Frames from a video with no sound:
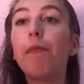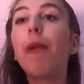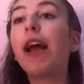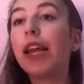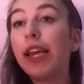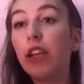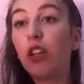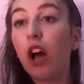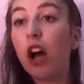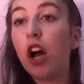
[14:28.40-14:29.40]
black
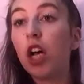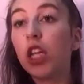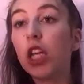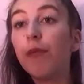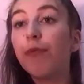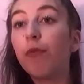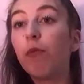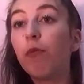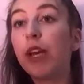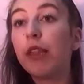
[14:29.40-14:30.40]
leotard
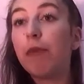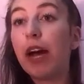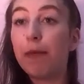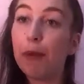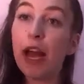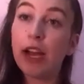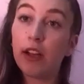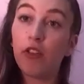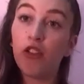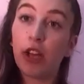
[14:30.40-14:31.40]
with my
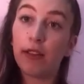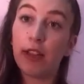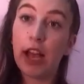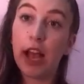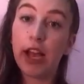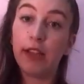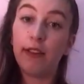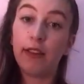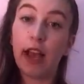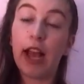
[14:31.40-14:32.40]
black jazz
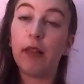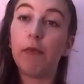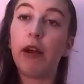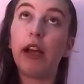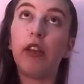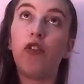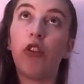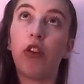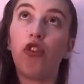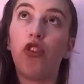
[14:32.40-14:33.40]
tights and my
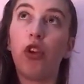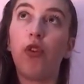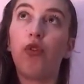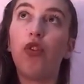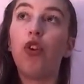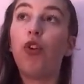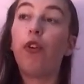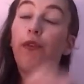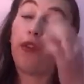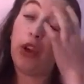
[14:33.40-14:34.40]
jazz shoes
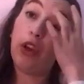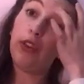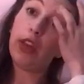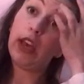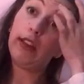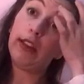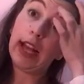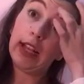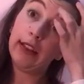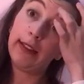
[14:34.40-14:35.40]
for the
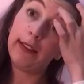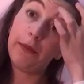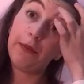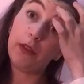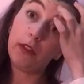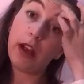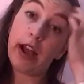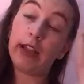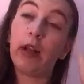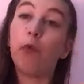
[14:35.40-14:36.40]
dance,
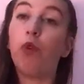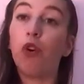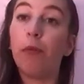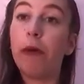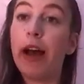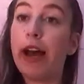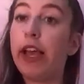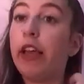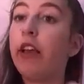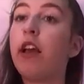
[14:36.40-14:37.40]
and I wore
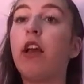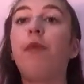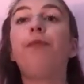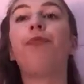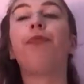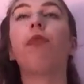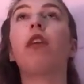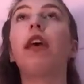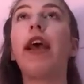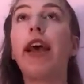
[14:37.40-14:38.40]
my
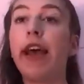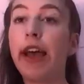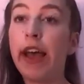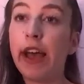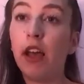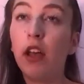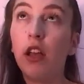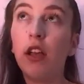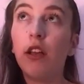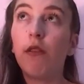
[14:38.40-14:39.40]
hair
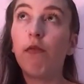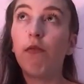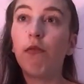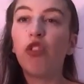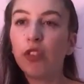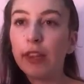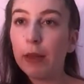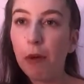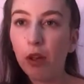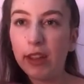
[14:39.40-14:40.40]
just in
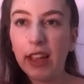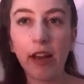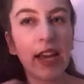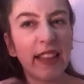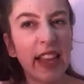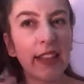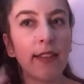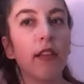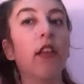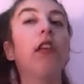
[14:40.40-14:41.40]
a ponytail like
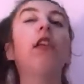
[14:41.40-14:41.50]
this